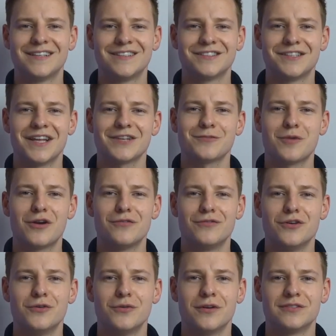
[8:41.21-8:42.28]
So that's my
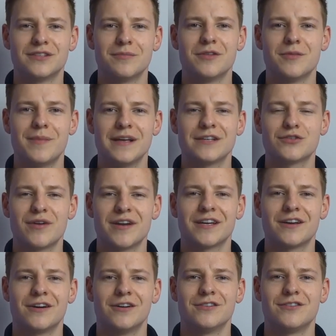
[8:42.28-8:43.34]
review of some of the best
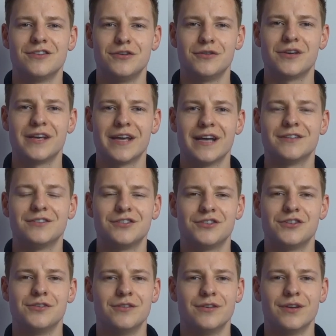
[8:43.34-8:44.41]
credit cards that you can get as a
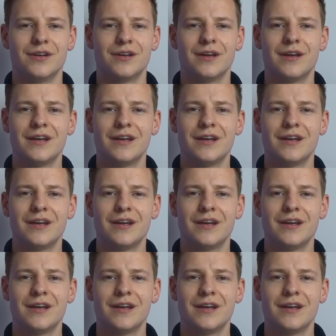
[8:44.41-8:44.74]
student.